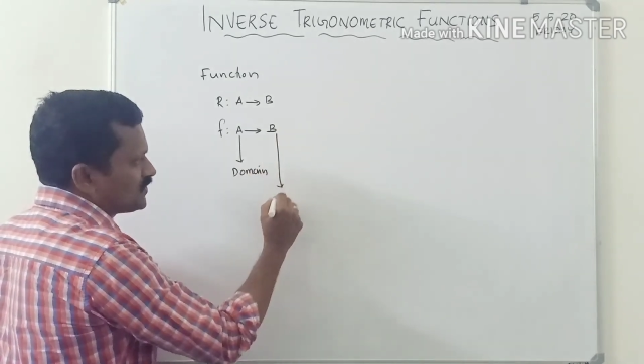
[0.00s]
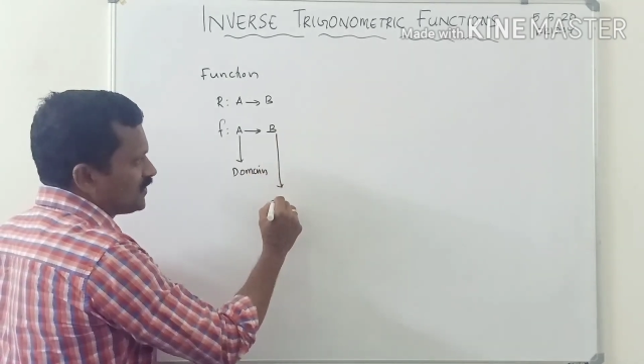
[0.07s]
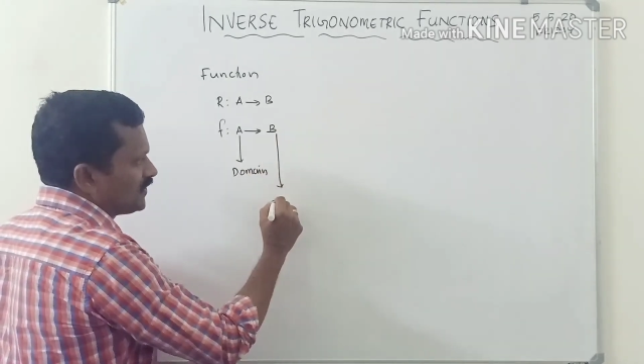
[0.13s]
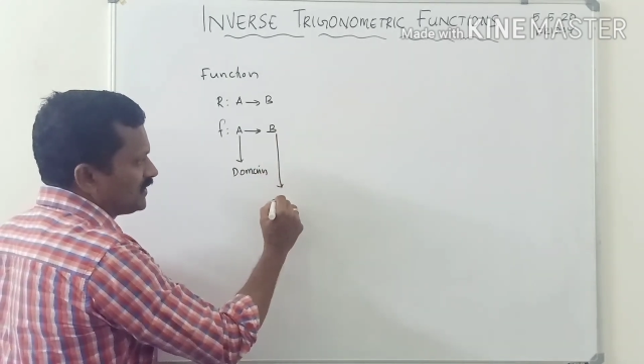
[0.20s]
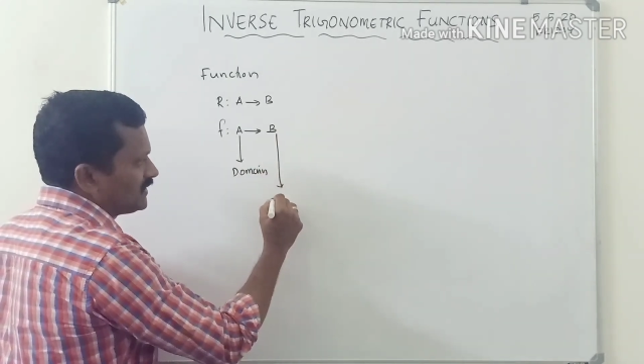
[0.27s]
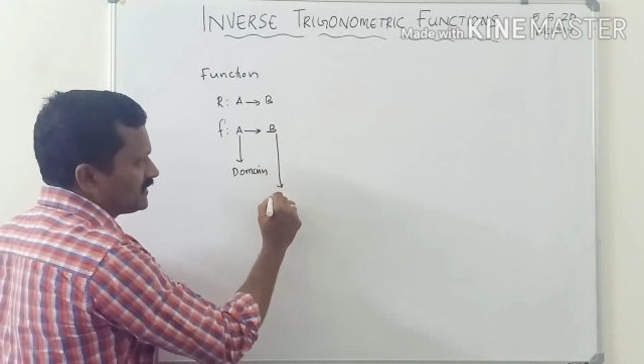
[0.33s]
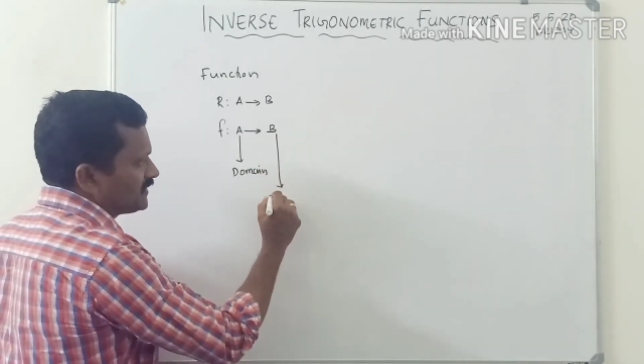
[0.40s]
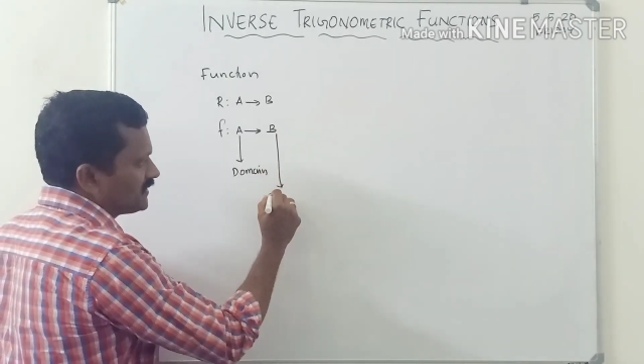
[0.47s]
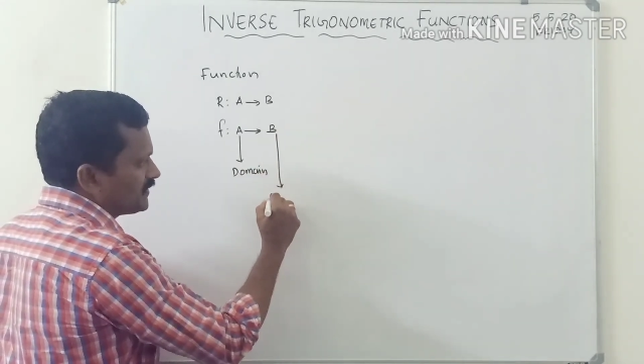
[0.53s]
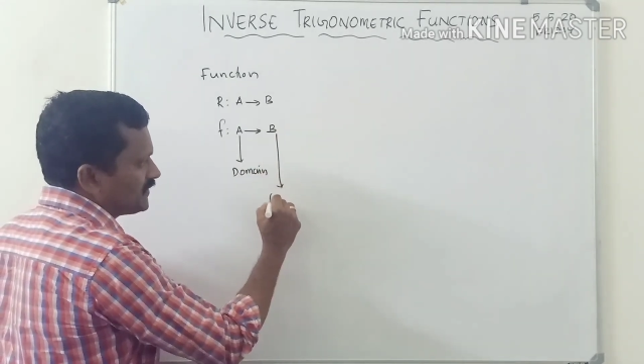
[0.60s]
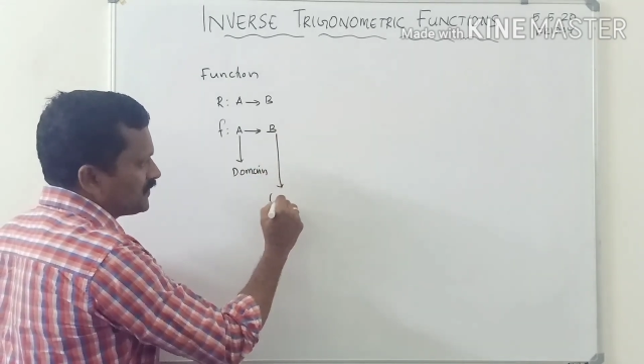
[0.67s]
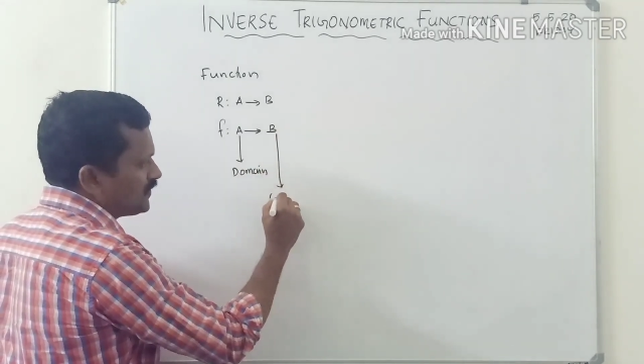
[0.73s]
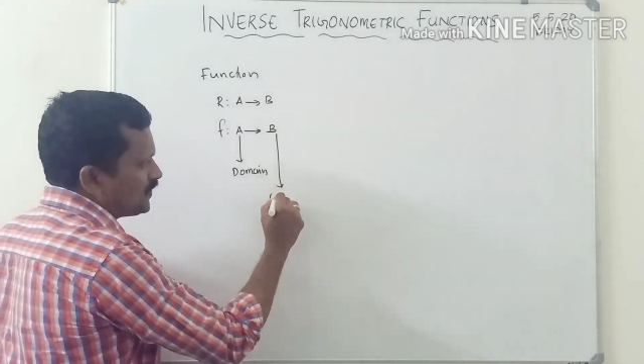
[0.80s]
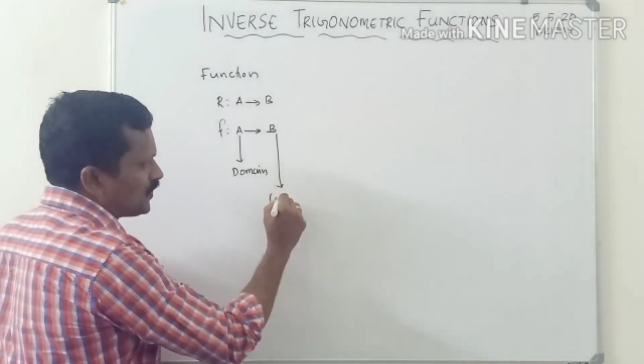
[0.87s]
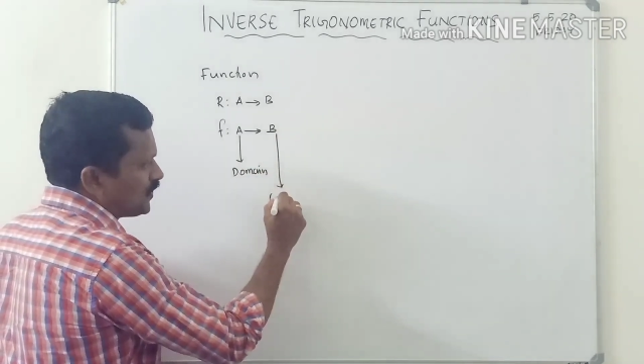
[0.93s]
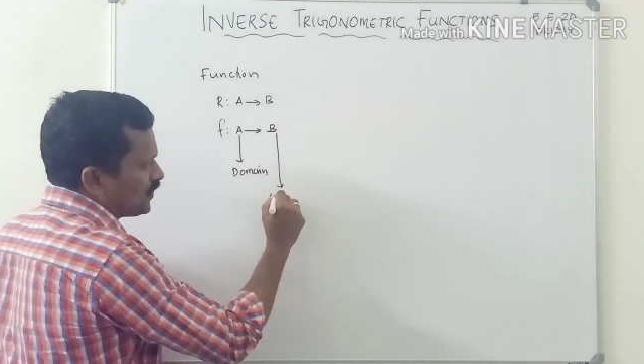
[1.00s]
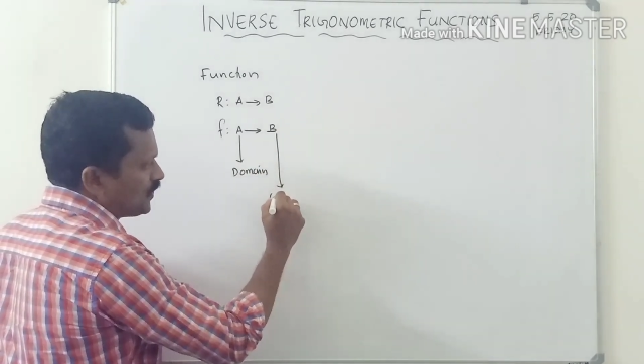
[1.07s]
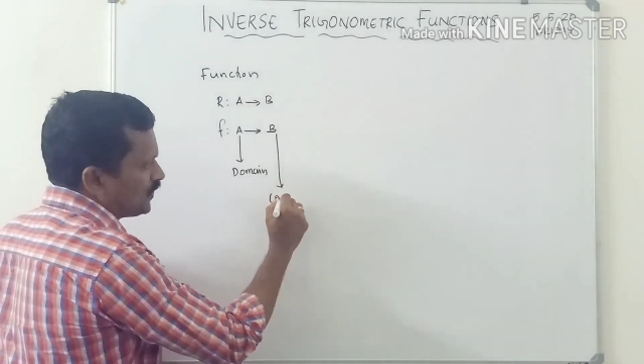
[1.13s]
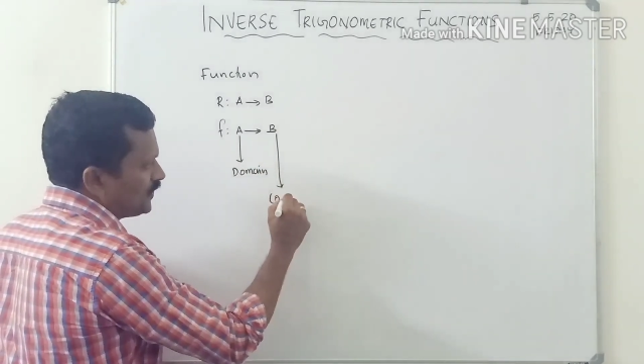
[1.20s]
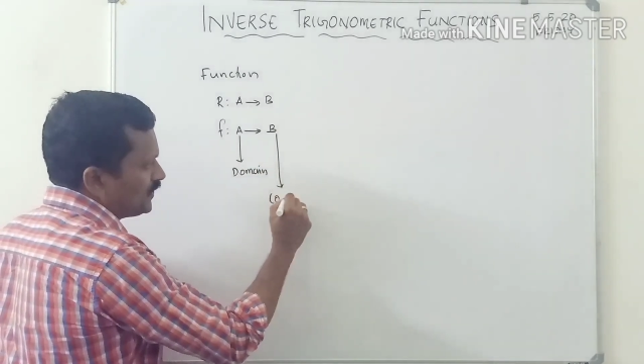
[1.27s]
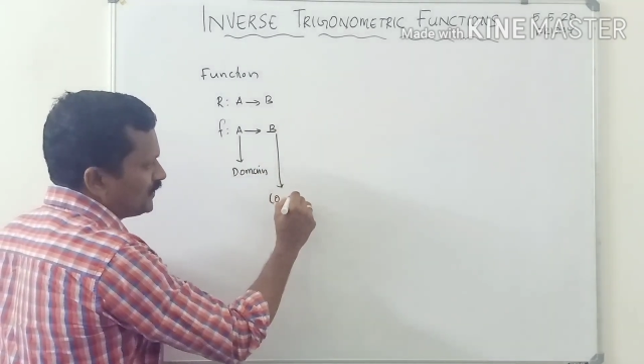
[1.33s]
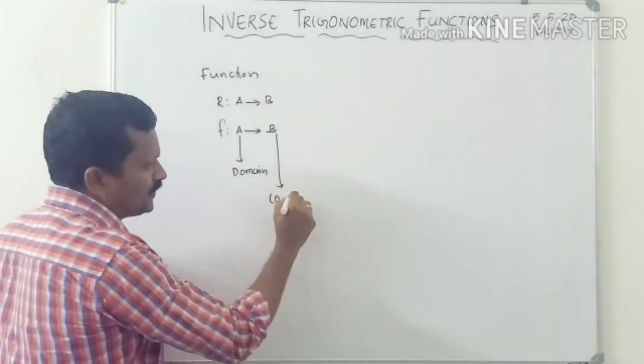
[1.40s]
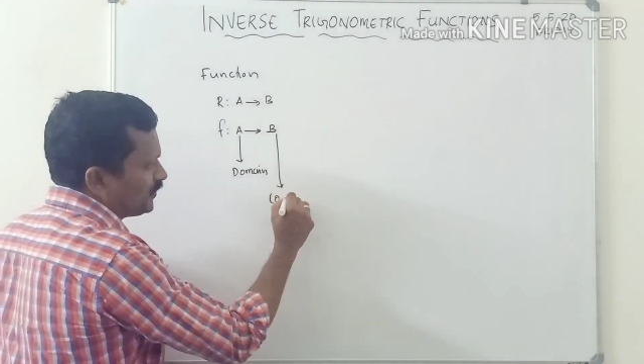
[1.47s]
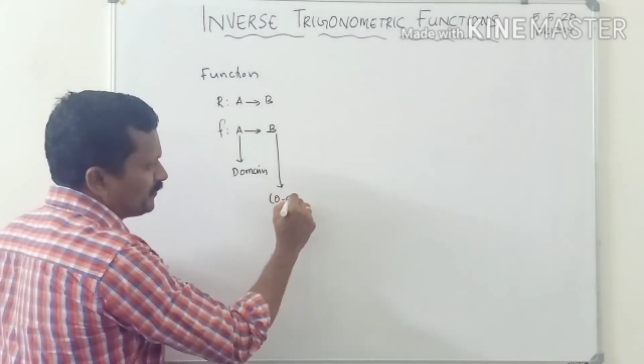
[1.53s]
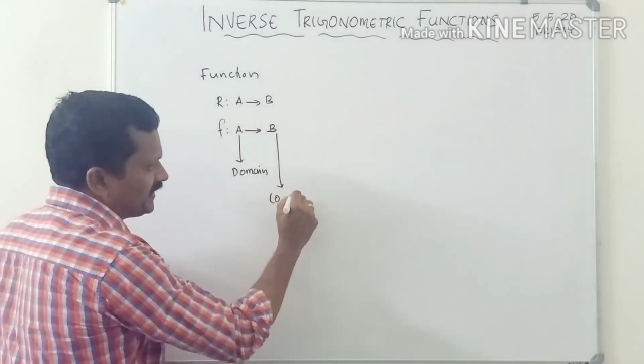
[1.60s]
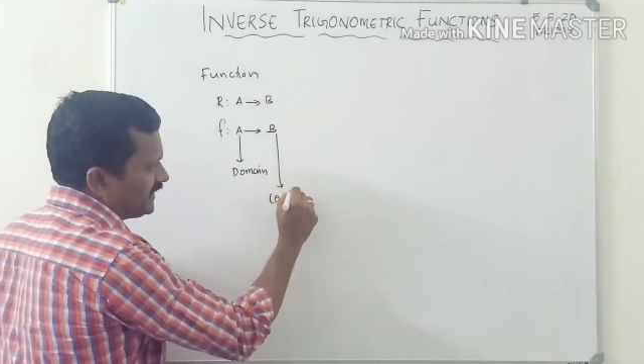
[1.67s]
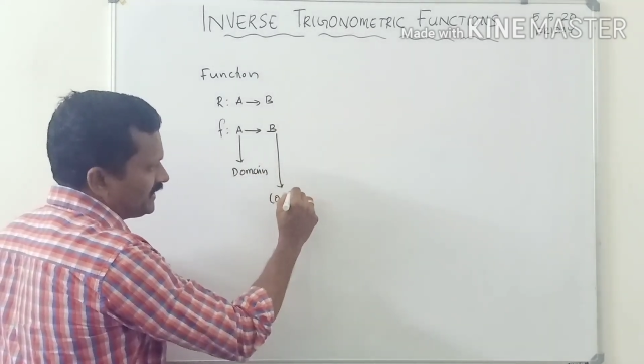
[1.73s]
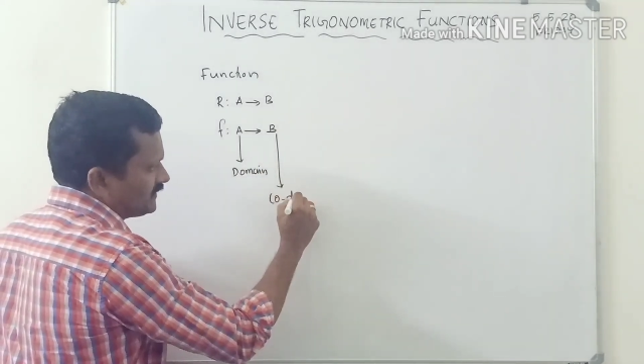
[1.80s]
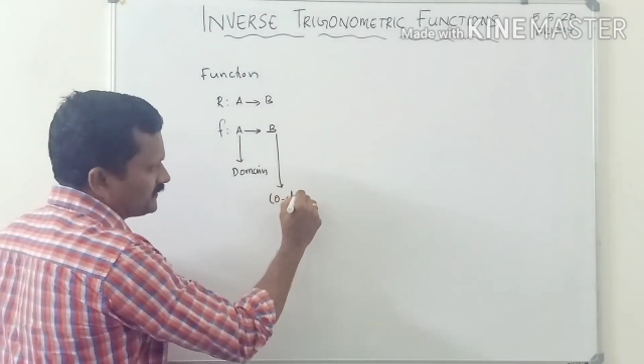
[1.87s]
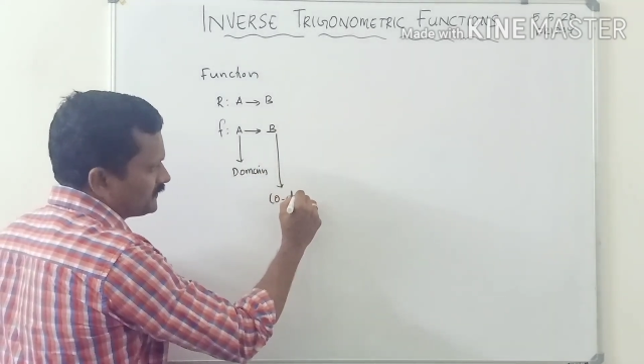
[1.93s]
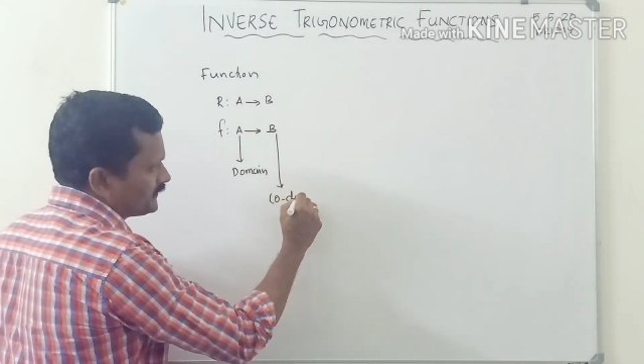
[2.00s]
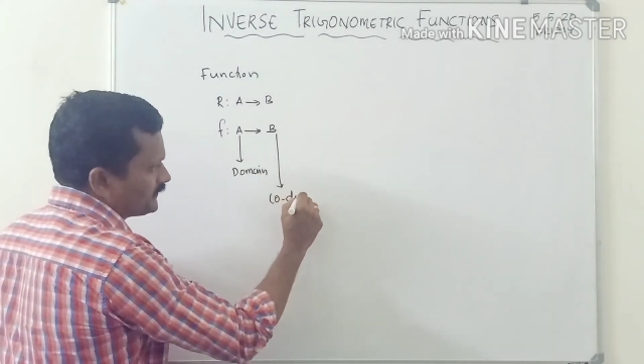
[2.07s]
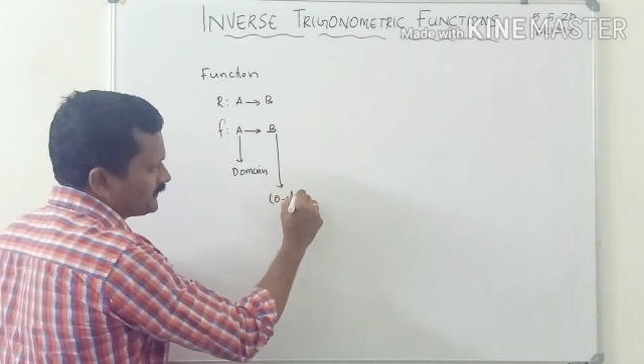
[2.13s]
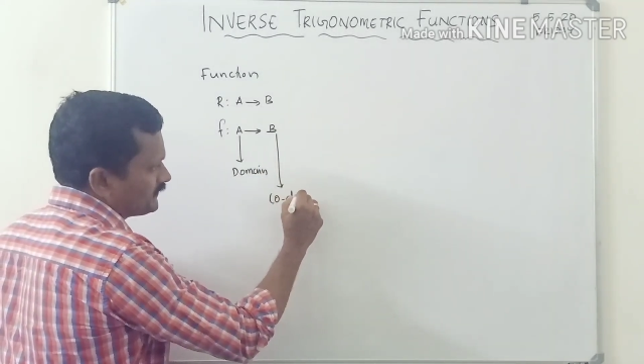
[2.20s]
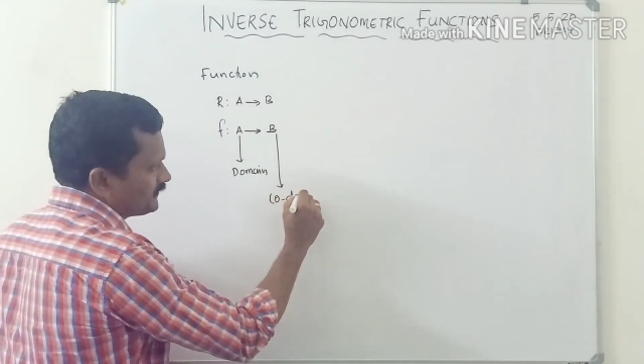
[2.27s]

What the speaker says: called codomain.